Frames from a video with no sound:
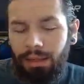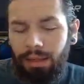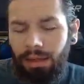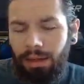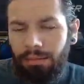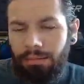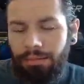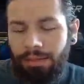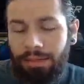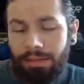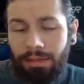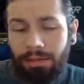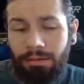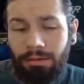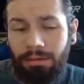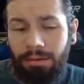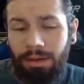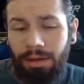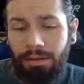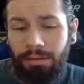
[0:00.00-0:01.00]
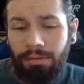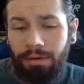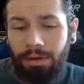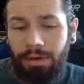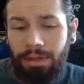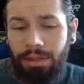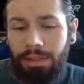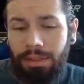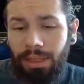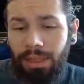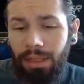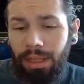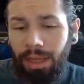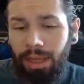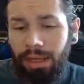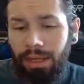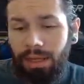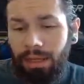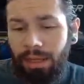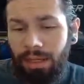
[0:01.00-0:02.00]
physical converted to
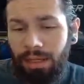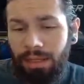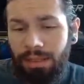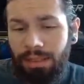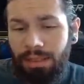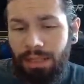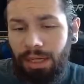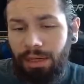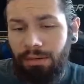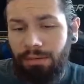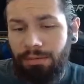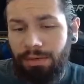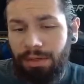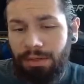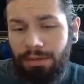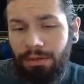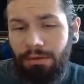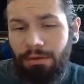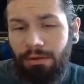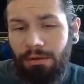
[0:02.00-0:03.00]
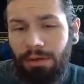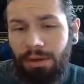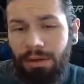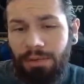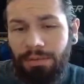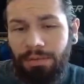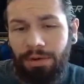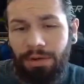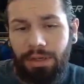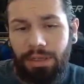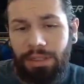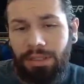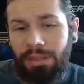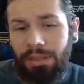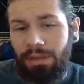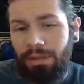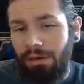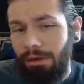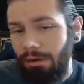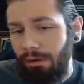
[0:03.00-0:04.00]
lightning instead of physical converted
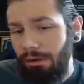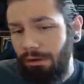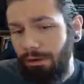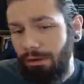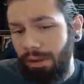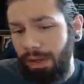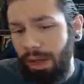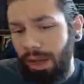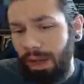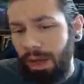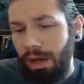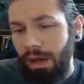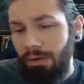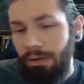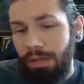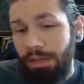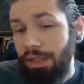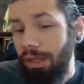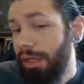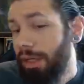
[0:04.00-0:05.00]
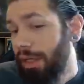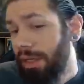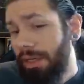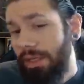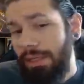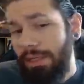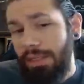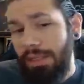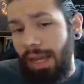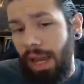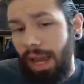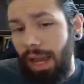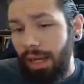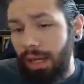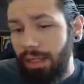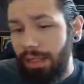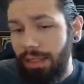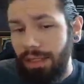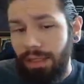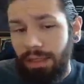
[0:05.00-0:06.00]
to cold, which is
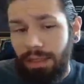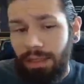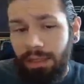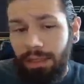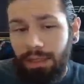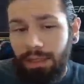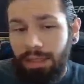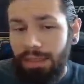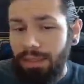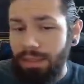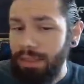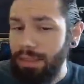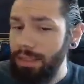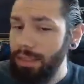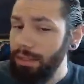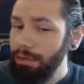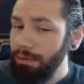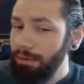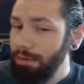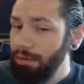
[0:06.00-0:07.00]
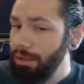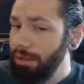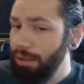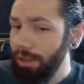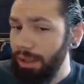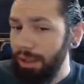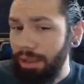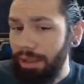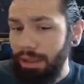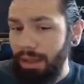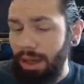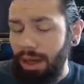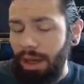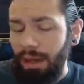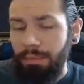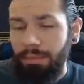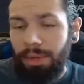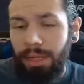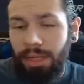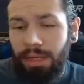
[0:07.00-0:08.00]
technically still good
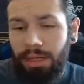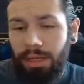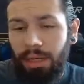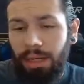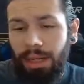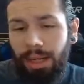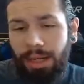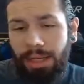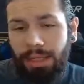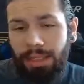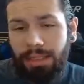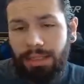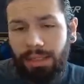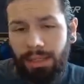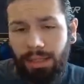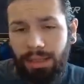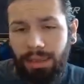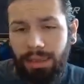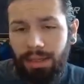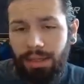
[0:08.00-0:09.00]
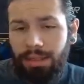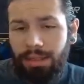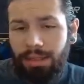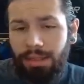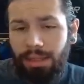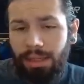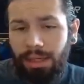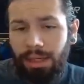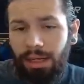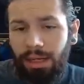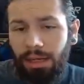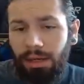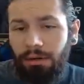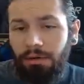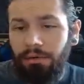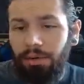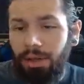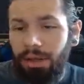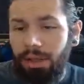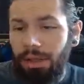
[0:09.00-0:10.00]
because this league
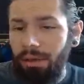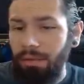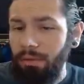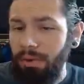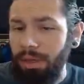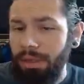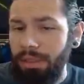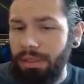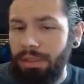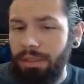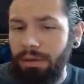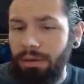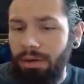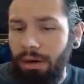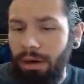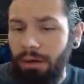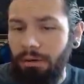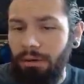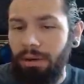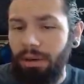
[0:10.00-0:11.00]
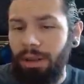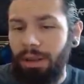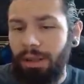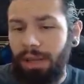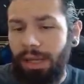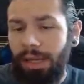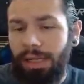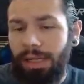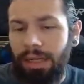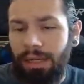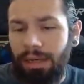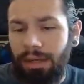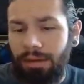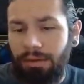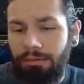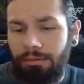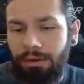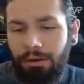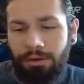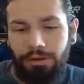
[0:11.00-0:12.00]
you really want to go lightning
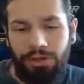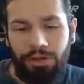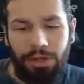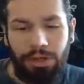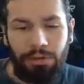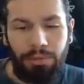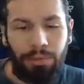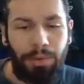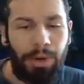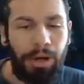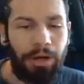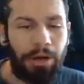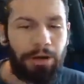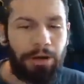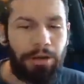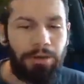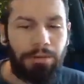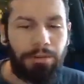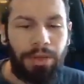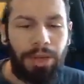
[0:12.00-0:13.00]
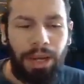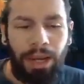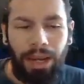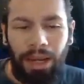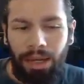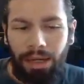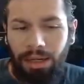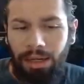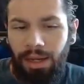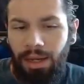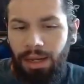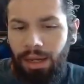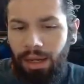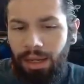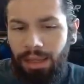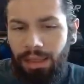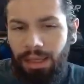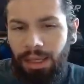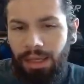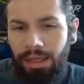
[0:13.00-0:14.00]
conversion where you can,
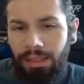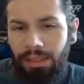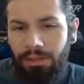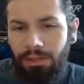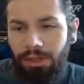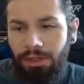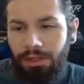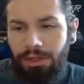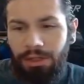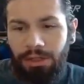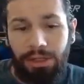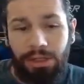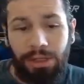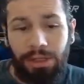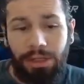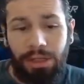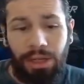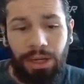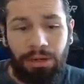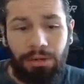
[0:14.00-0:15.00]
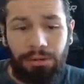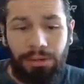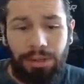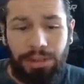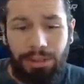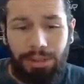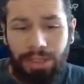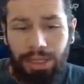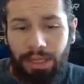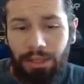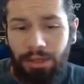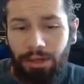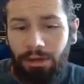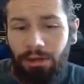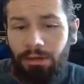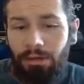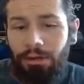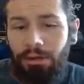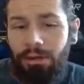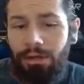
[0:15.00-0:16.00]
unless GGG announces that they're
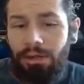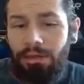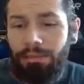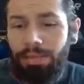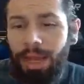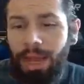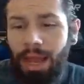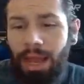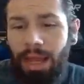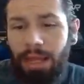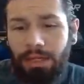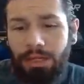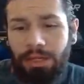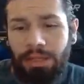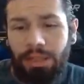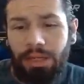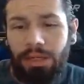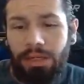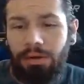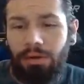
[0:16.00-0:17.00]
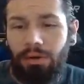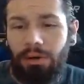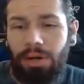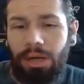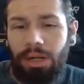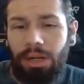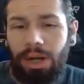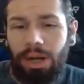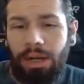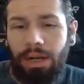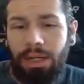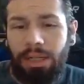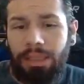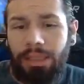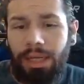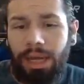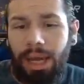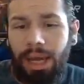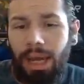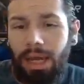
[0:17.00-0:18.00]
going to patch the Doriani
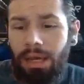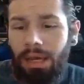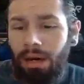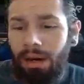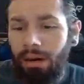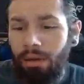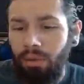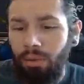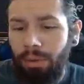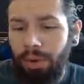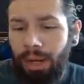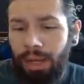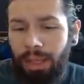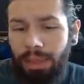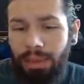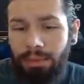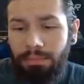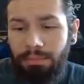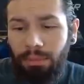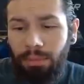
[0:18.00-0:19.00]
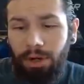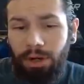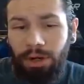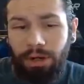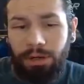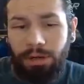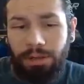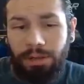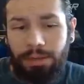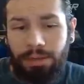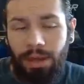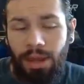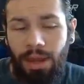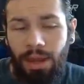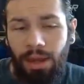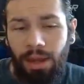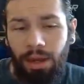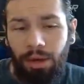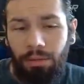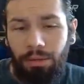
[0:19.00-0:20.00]
tech with mercs.
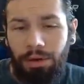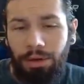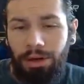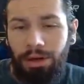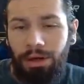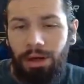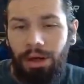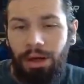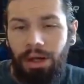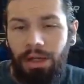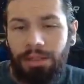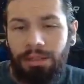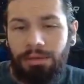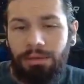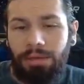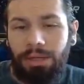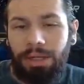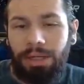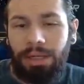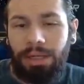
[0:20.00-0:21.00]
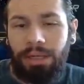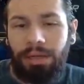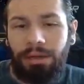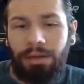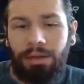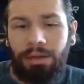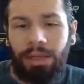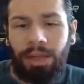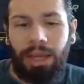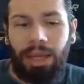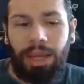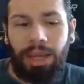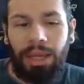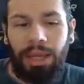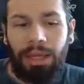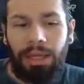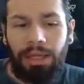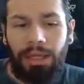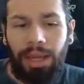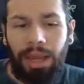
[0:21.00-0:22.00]
We're also going to kill
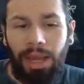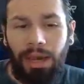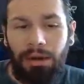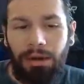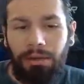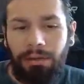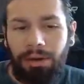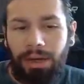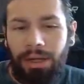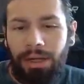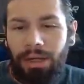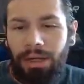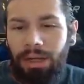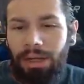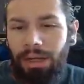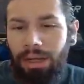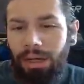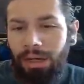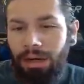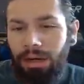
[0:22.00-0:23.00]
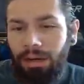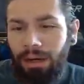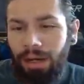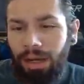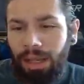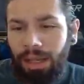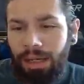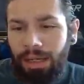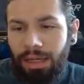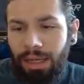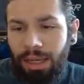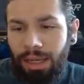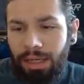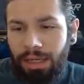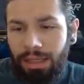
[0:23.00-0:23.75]
a Katarina here in a